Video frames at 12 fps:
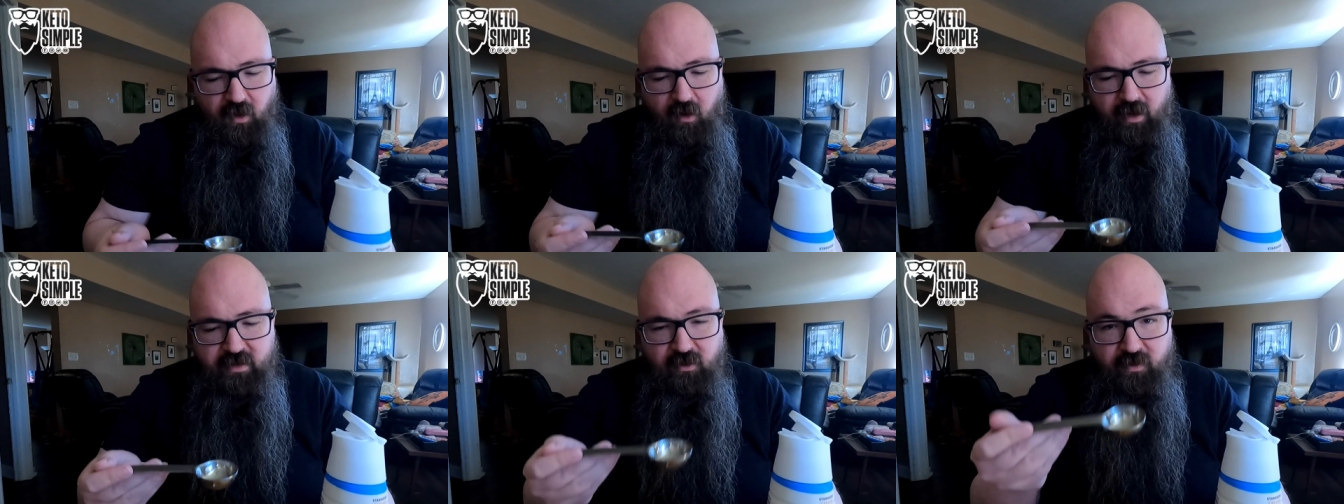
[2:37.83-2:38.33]
All
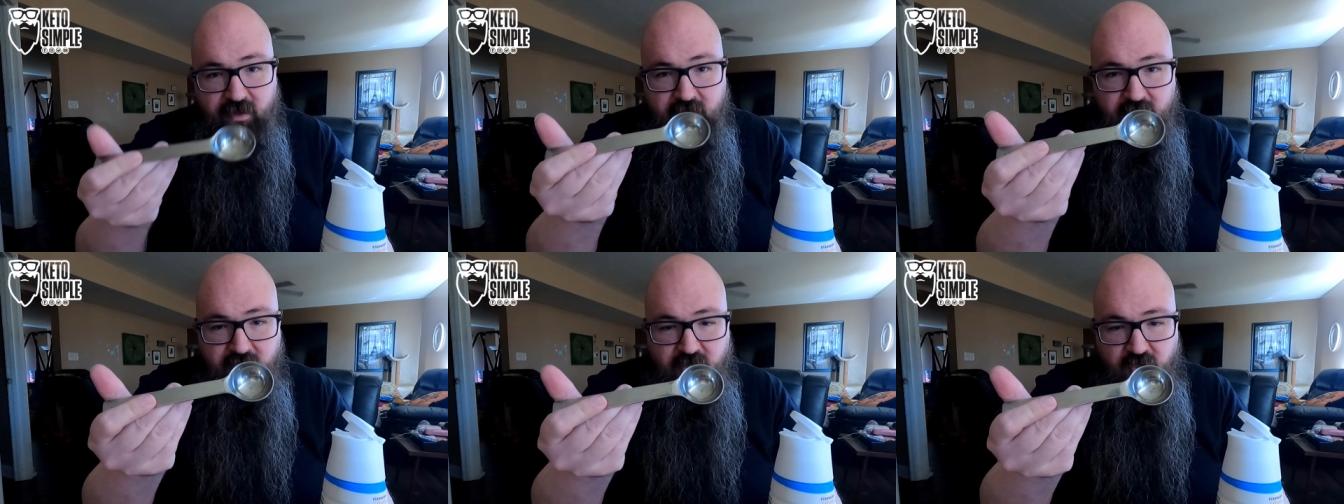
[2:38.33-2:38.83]
right, so this
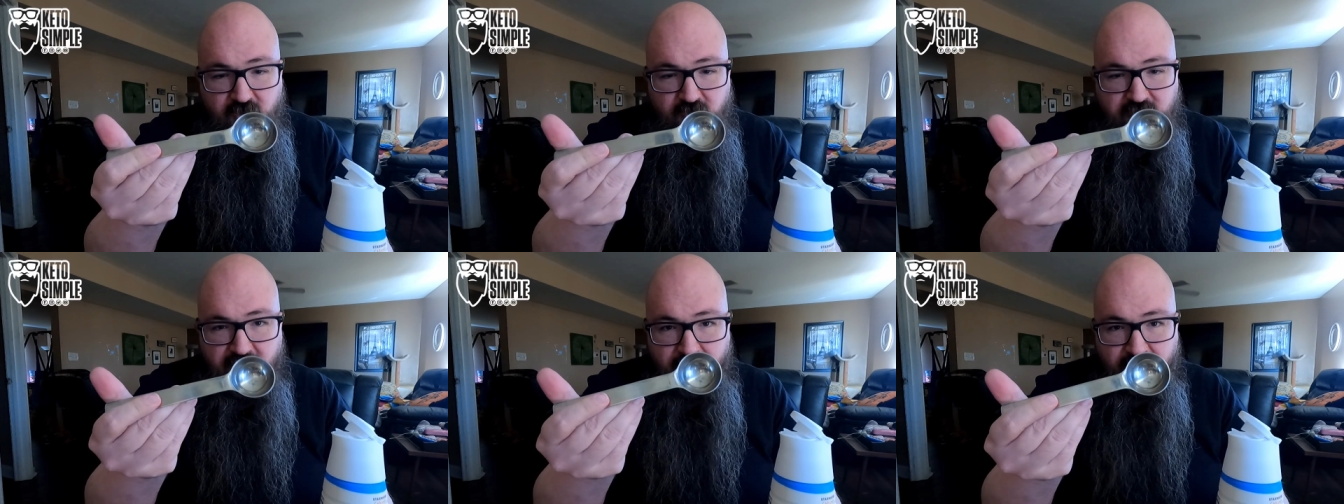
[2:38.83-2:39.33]
is a
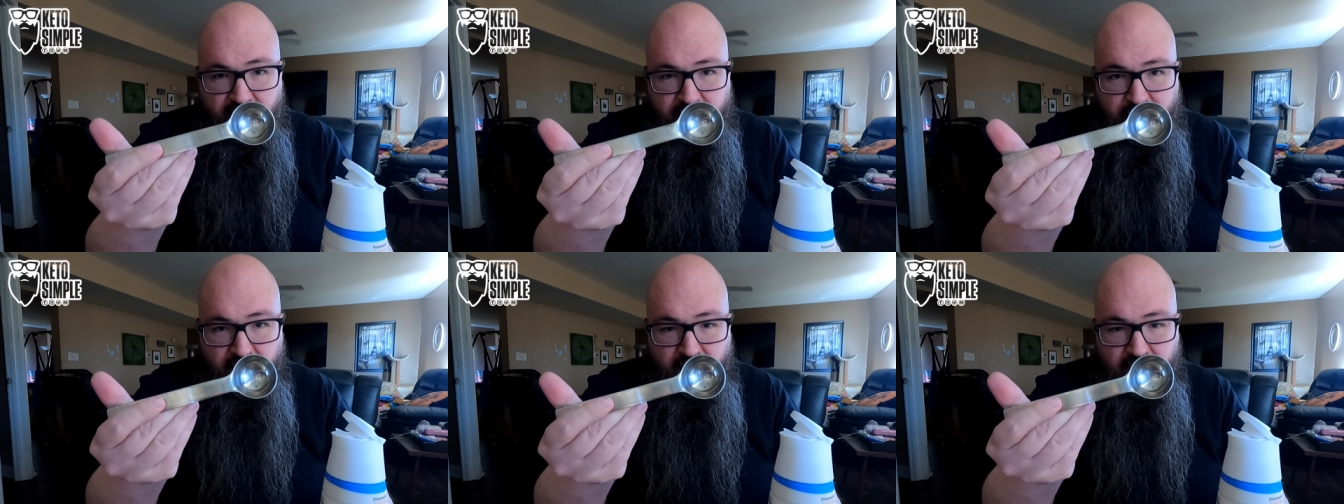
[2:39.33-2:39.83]
two
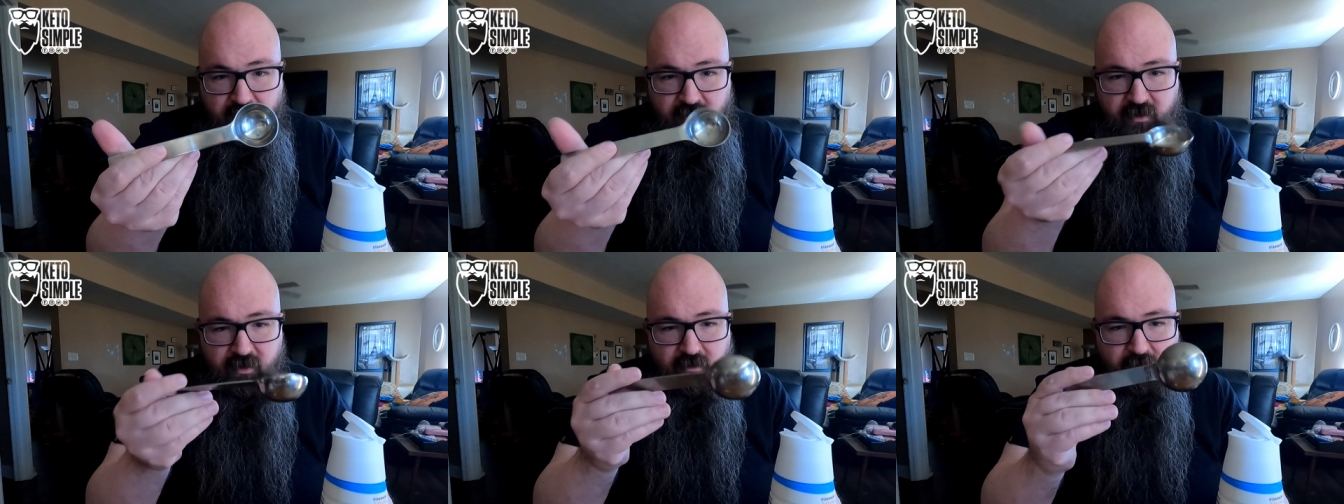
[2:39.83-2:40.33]
tablespoon
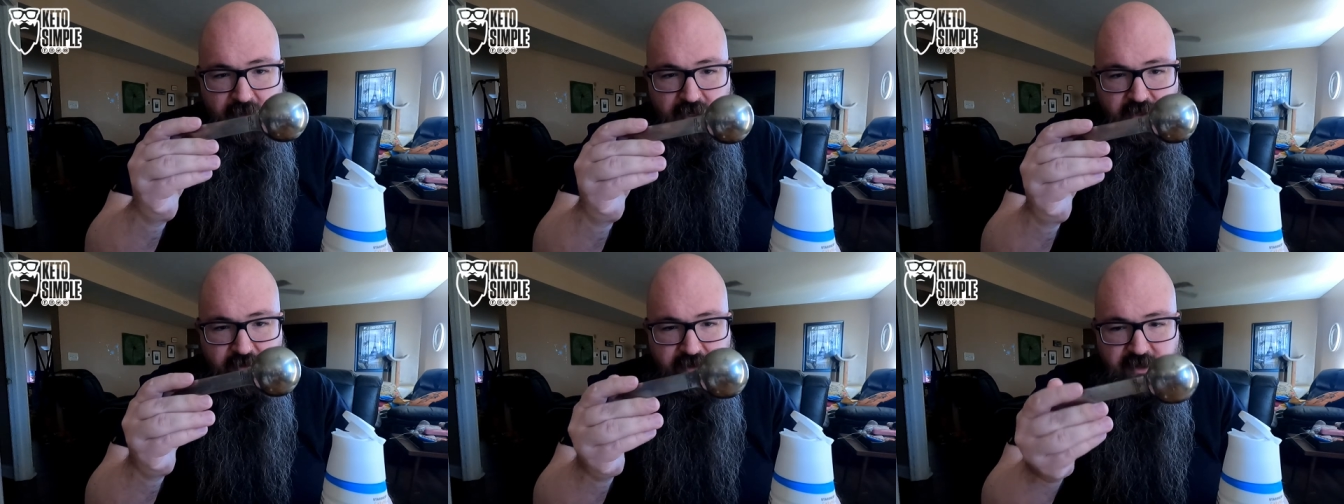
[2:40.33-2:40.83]

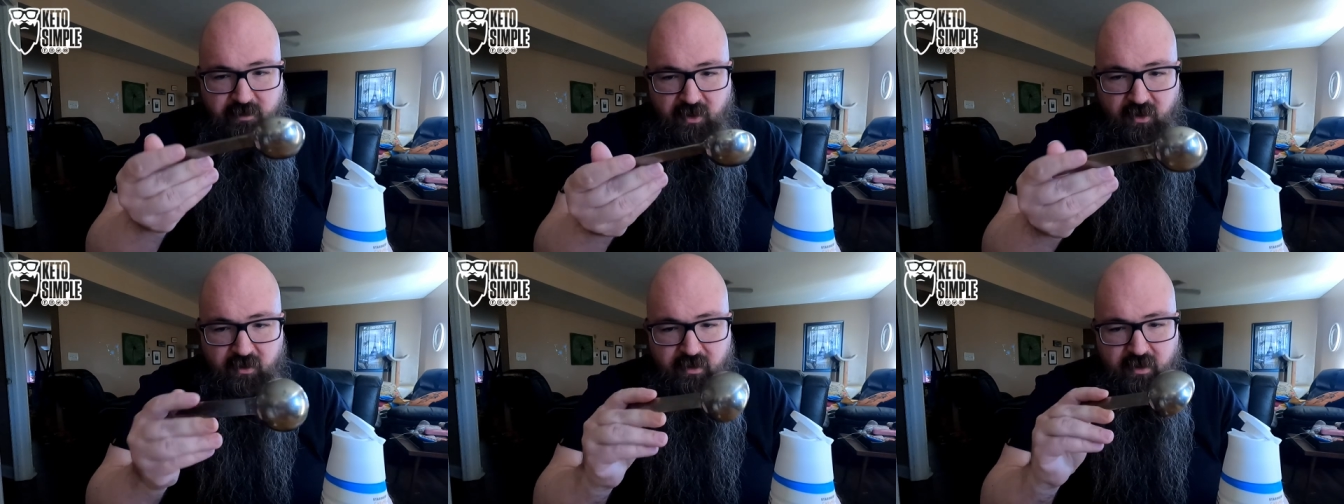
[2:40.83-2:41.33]
measuring
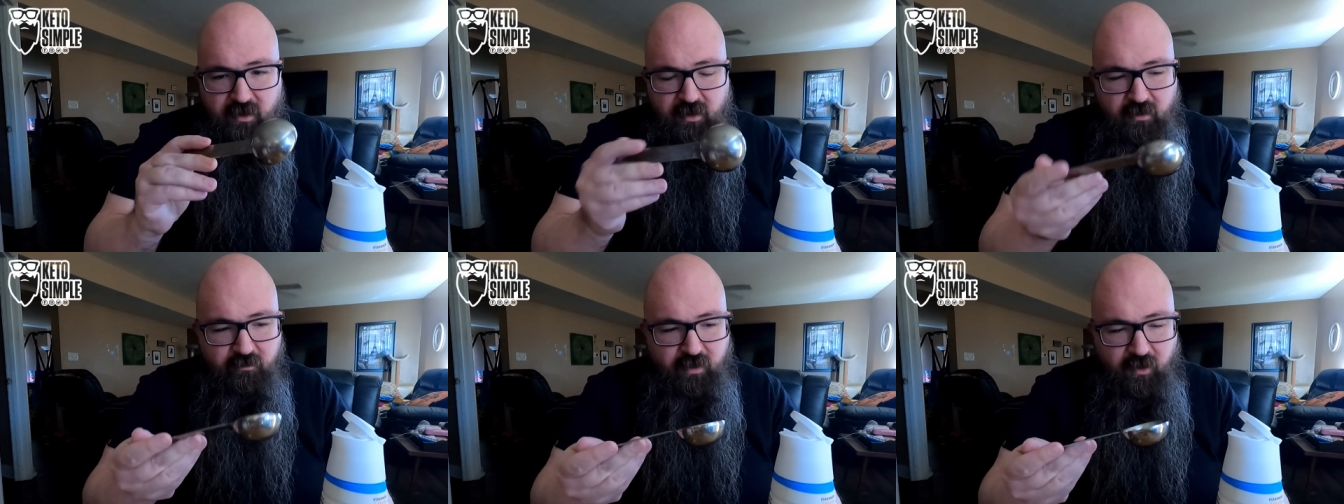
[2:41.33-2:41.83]
spoon,
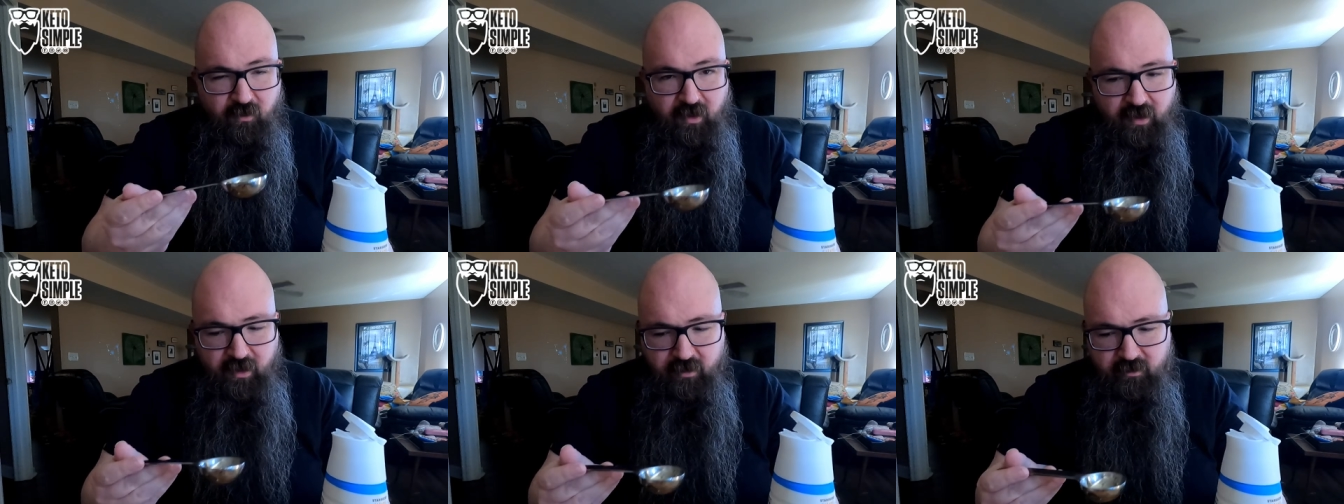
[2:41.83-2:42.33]
but we're,
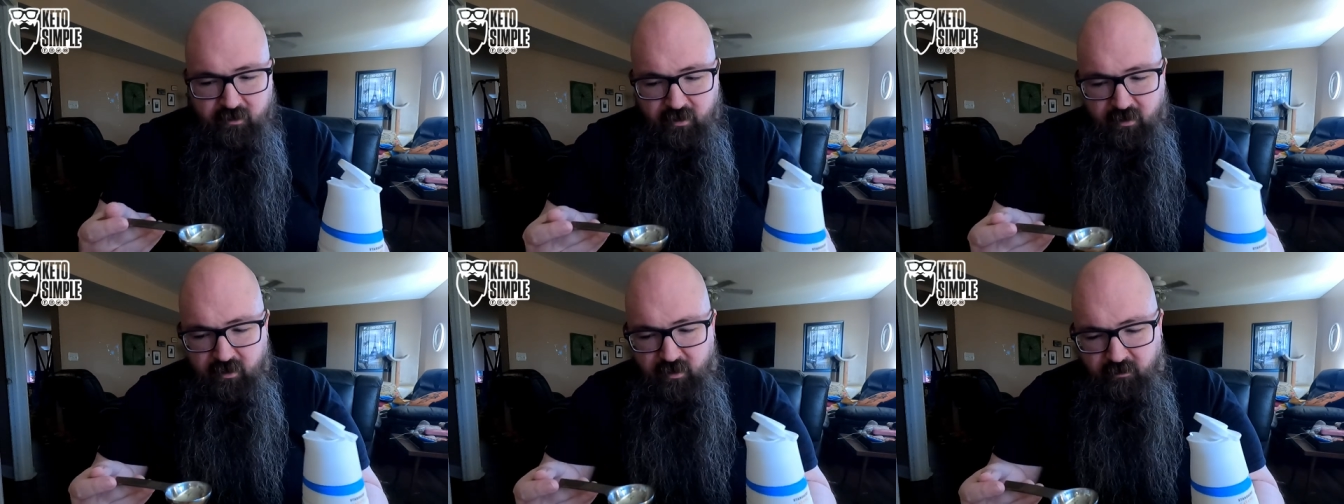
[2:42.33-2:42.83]
we're gonna,
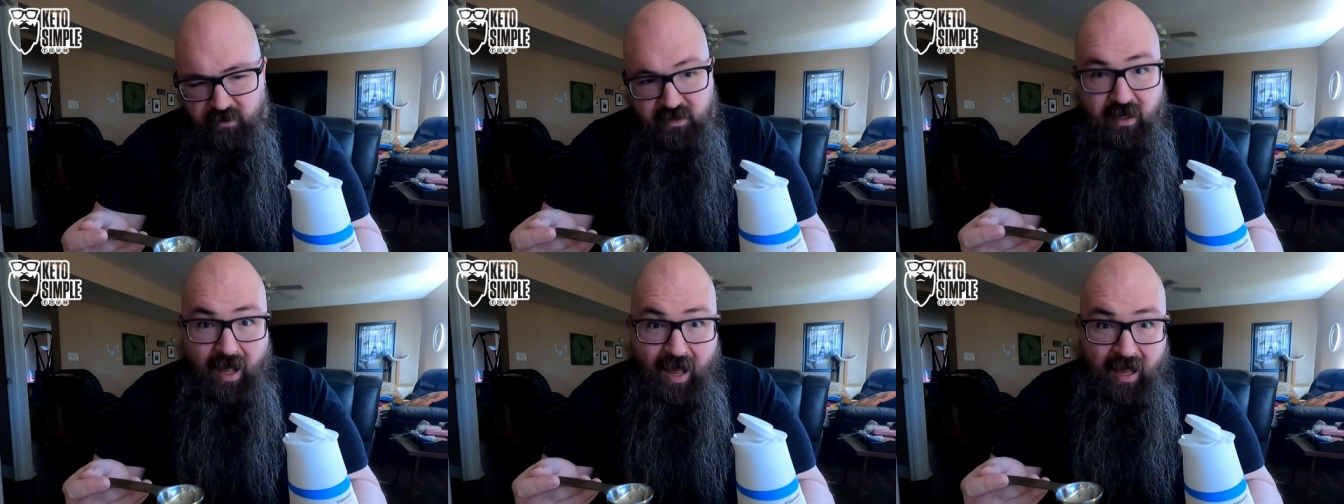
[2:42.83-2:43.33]
gonna just
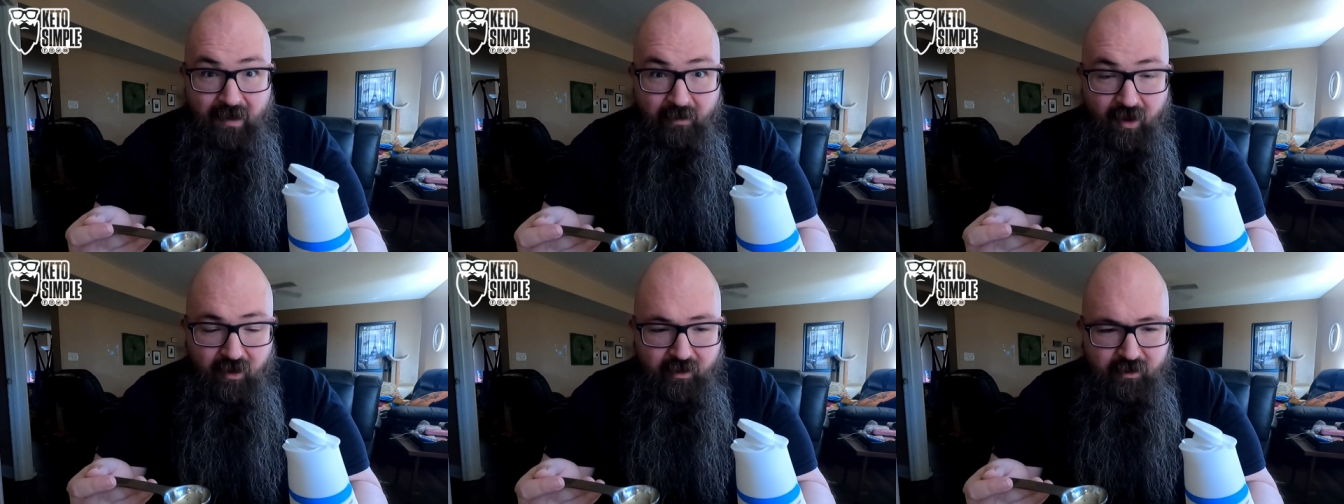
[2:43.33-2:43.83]
gonna
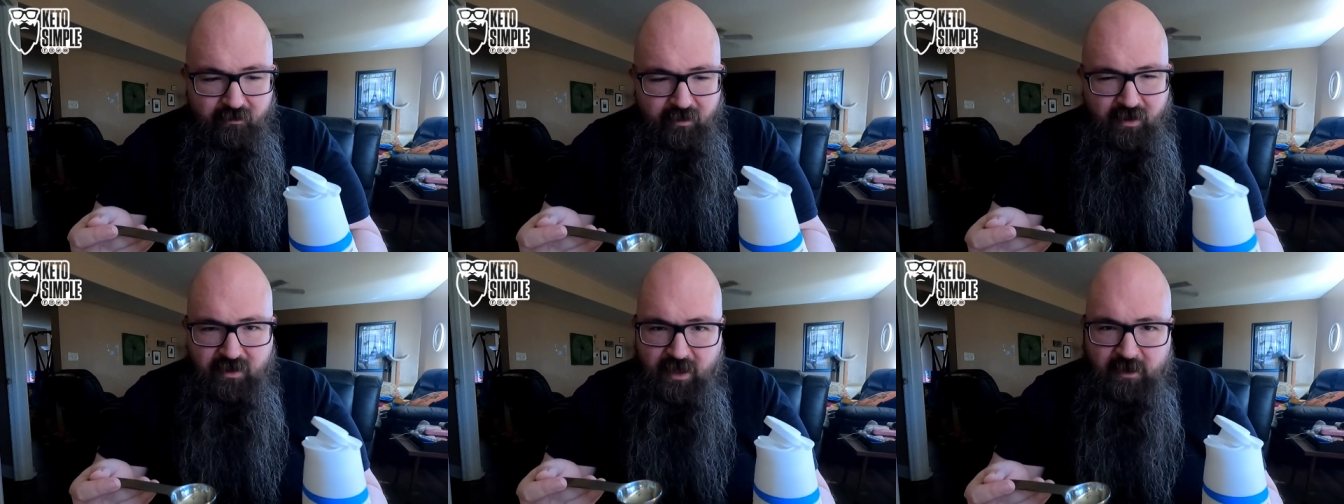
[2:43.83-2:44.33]
eyeball it
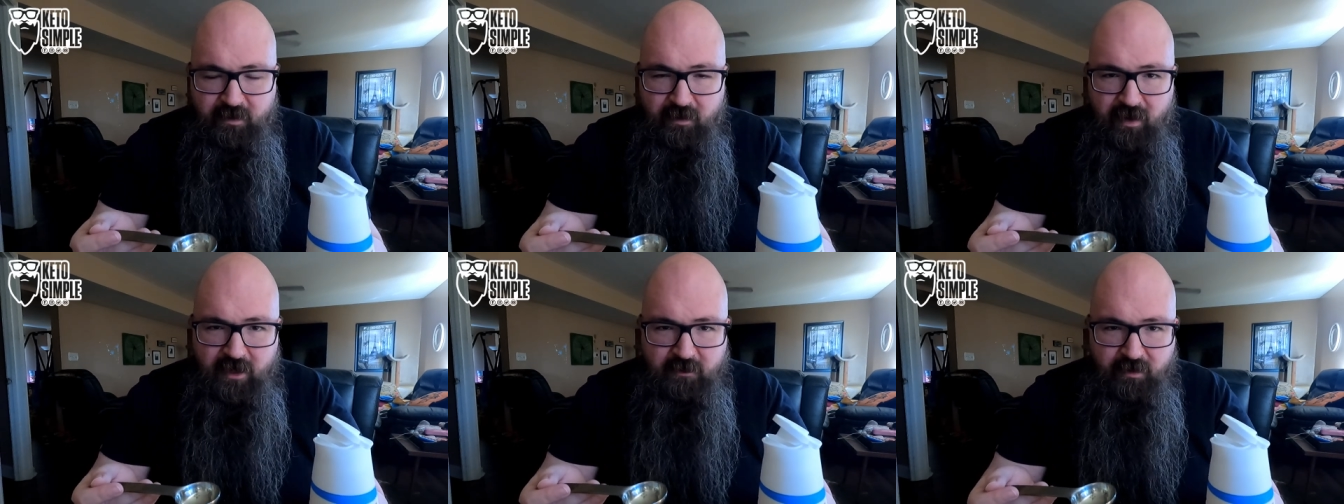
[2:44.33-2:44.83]
because let's
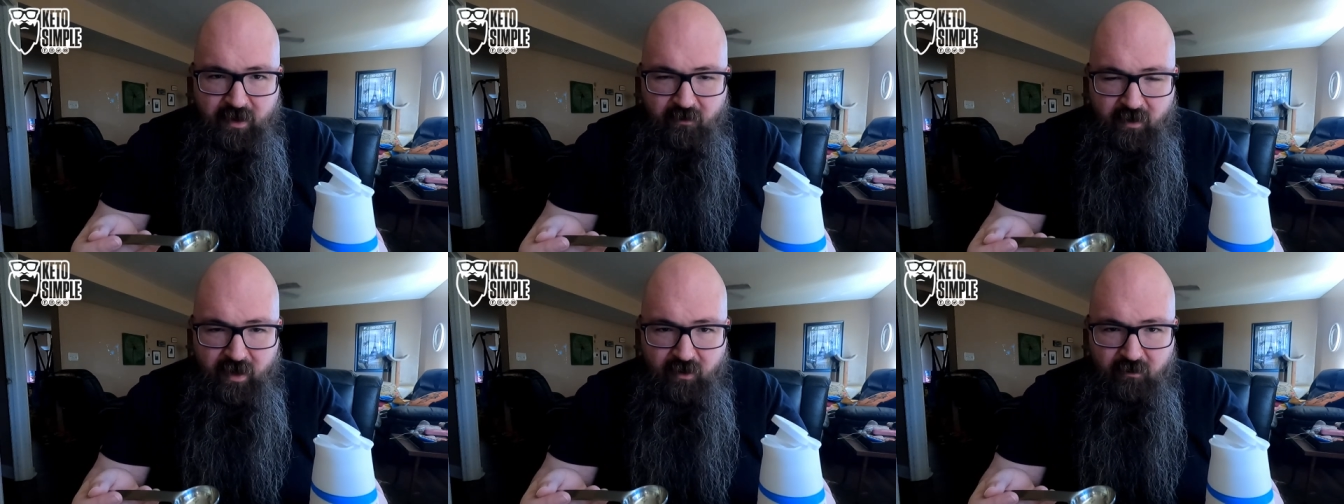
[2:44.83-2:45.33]
let's be
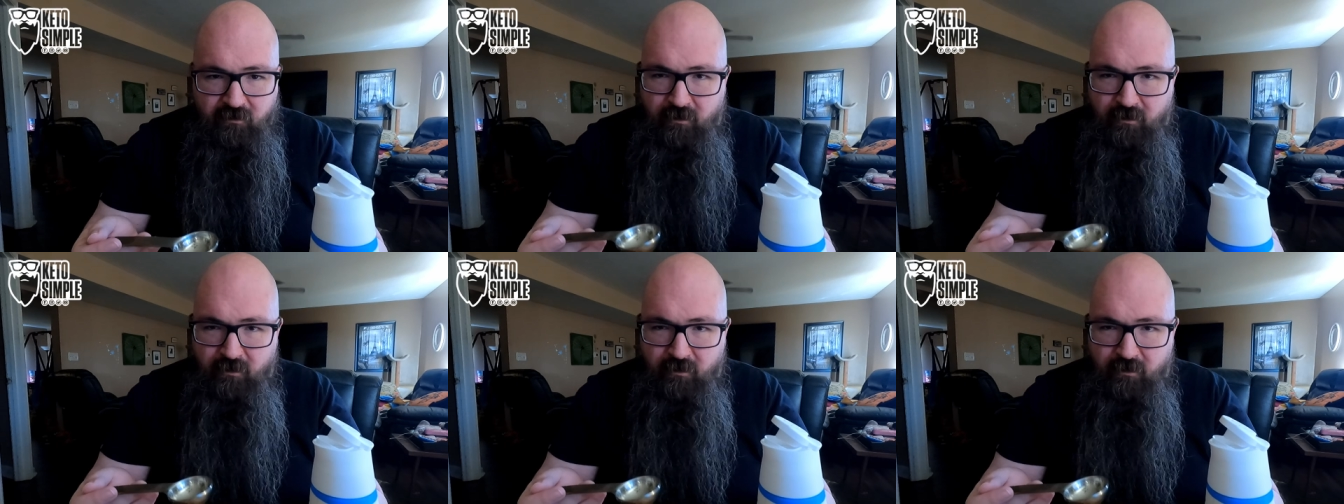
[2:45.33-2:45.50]
real.